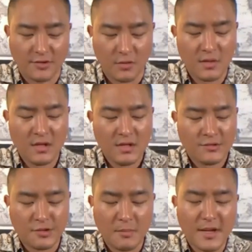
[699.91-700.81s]
So
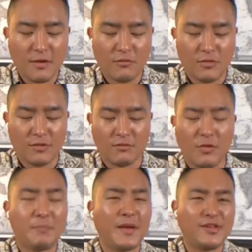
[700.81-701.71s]
somebody
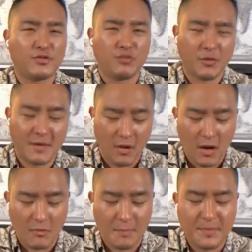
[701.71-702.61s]
repeat this with me. All
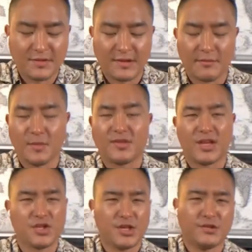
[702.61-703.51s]
right, repeat this after me.
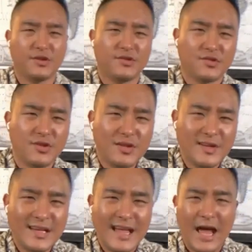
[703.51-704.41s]
Say, Jesus,
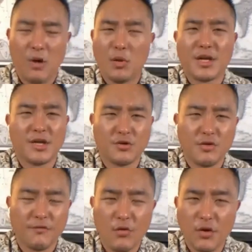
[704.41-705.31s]
I want to hear
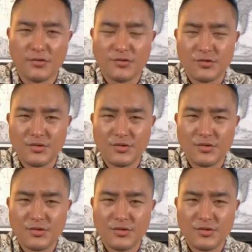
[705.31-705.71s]
your voice.